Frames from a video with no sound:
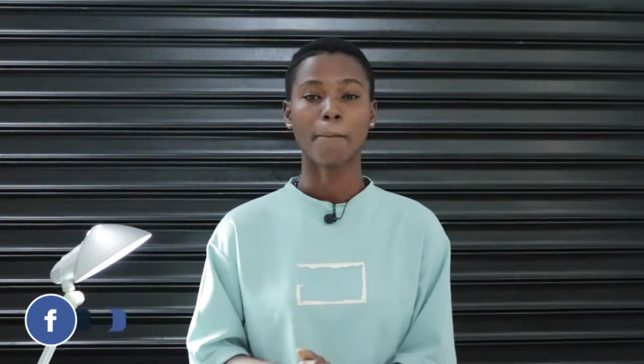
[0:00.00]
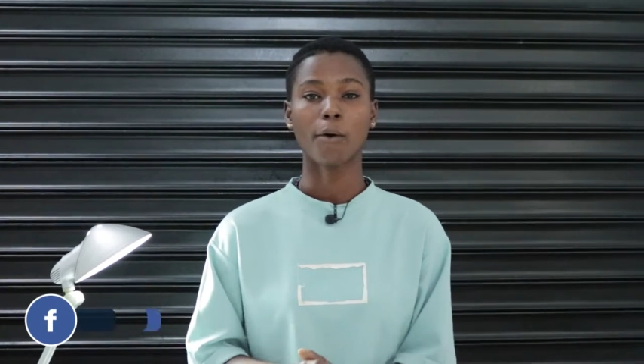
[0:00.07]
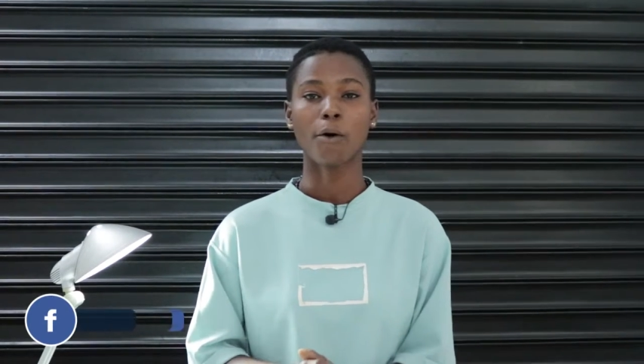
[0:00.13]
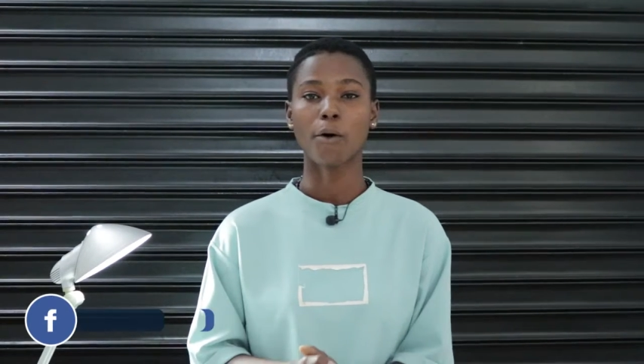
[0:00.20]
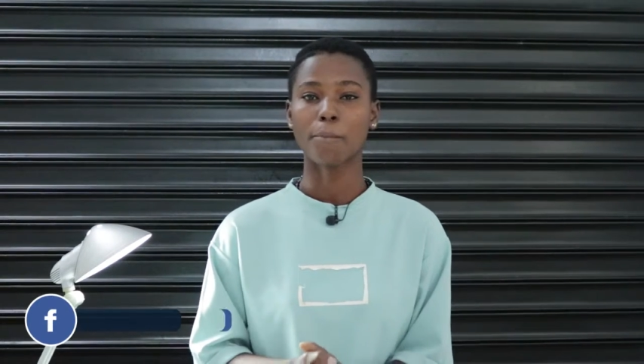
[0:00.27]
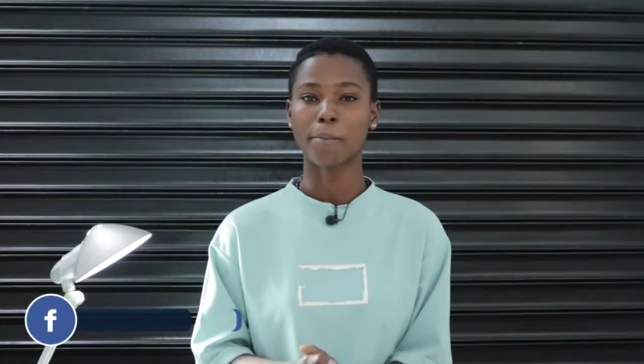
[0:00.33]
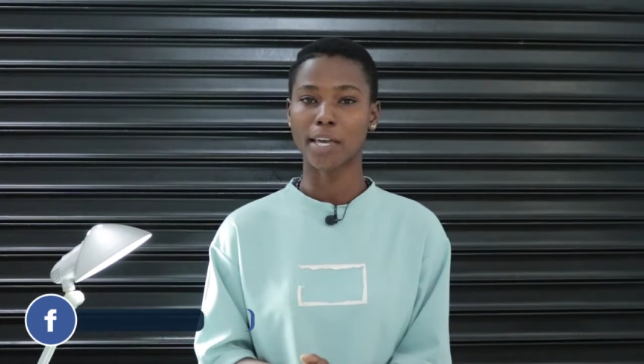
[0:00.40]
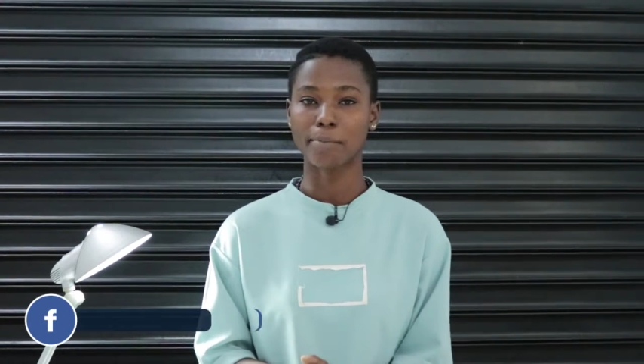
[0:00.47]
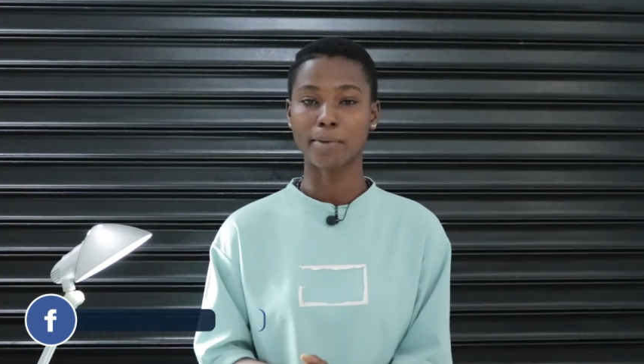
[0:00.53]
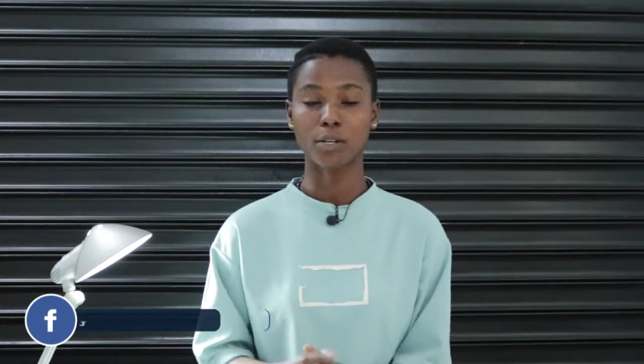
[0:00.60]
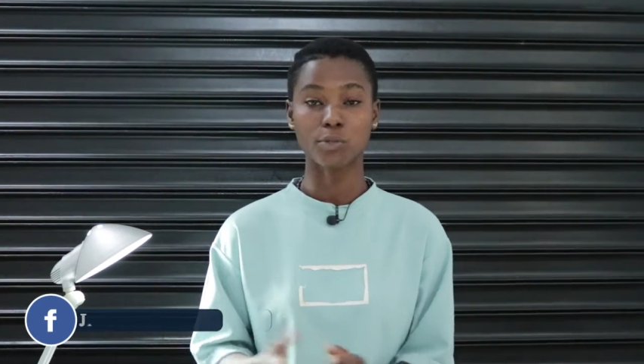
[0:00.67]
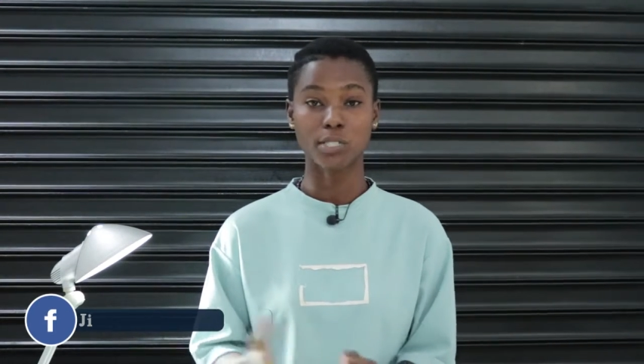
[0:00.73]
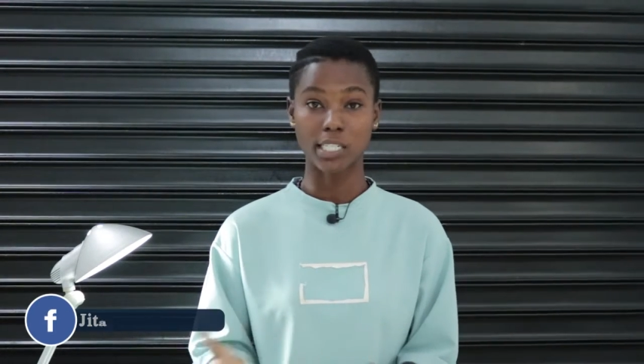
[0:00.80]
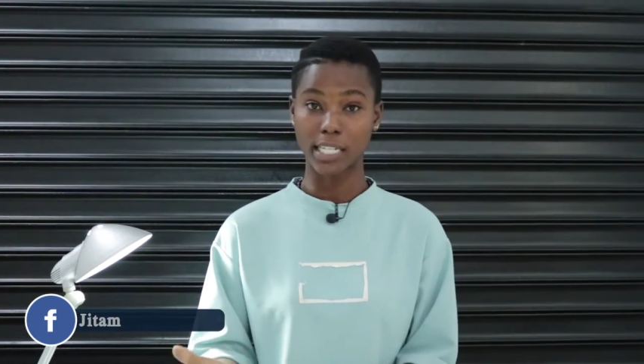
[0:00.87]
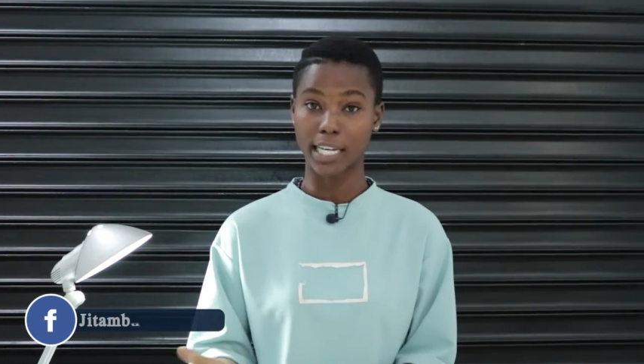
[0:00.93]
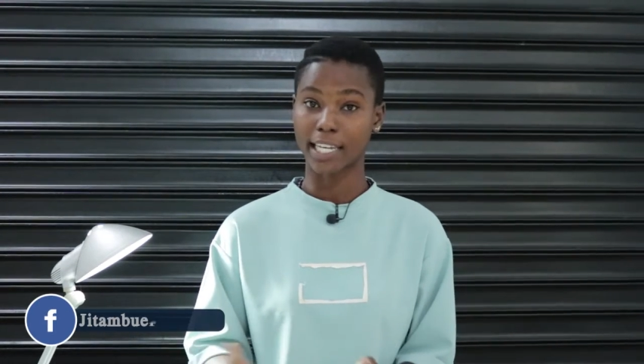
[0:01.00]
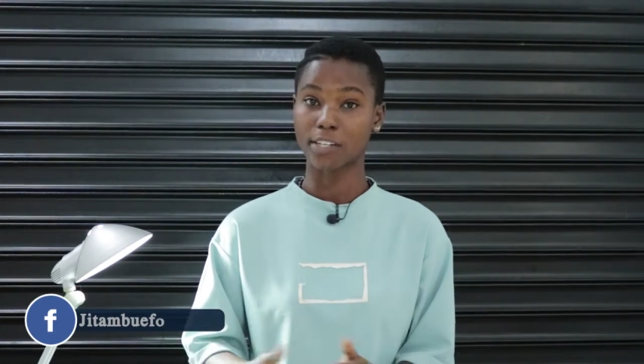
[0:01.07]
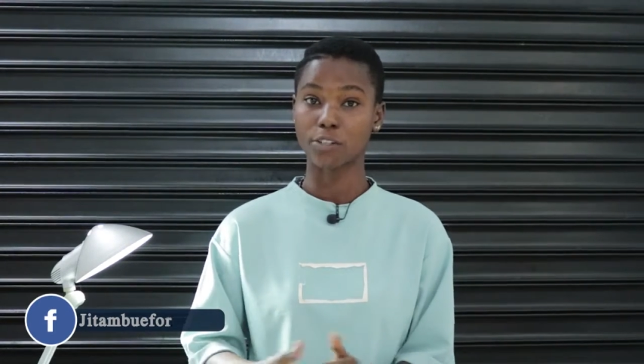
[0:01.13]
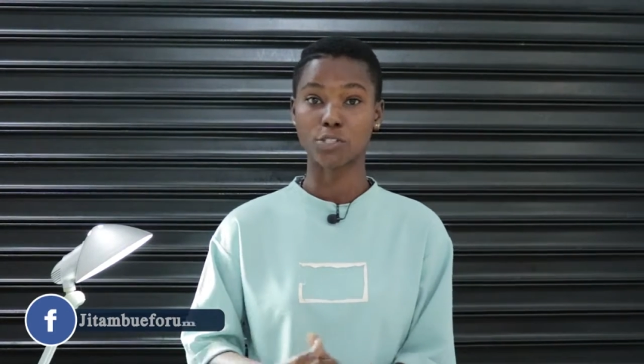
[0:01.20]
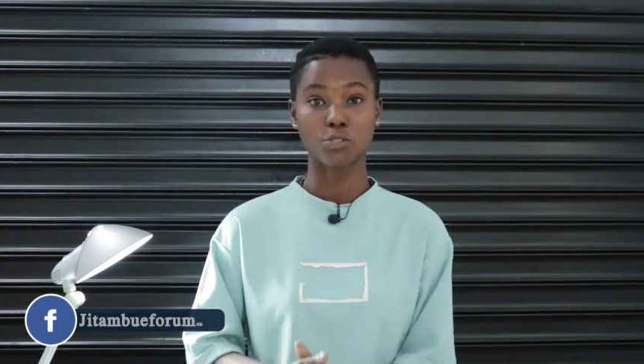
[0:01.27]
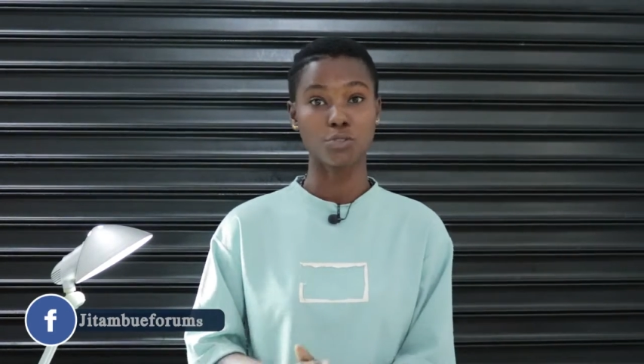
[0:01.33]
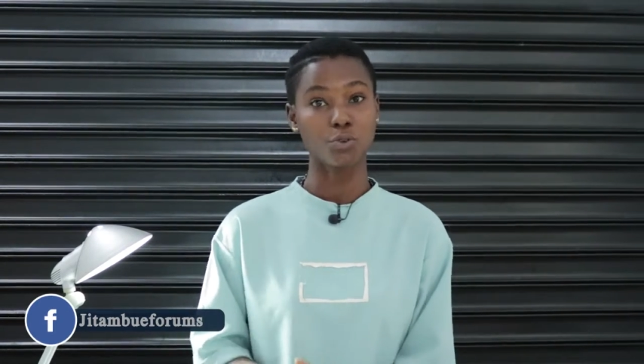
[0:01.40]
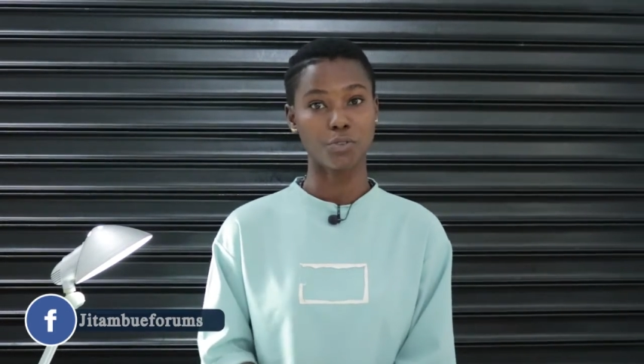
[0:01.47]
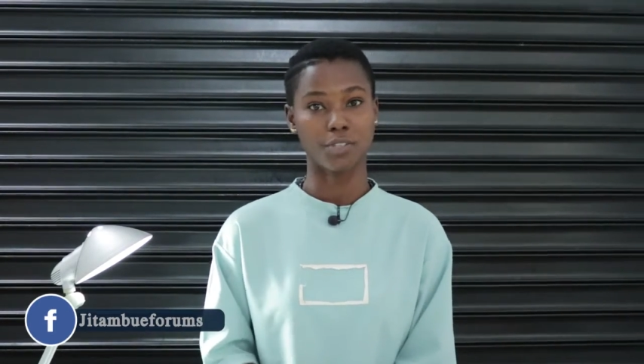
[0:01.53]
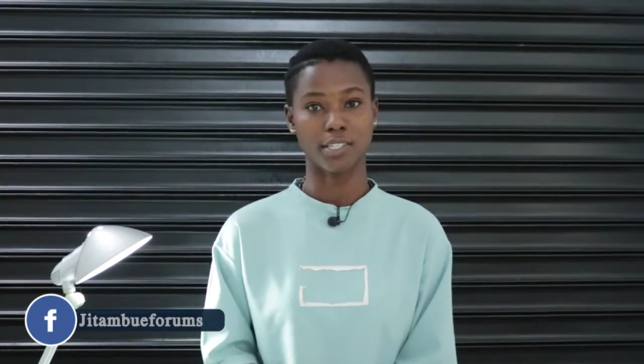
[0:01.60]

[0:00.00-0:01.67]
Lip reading: oh, maybe Lucina cannot do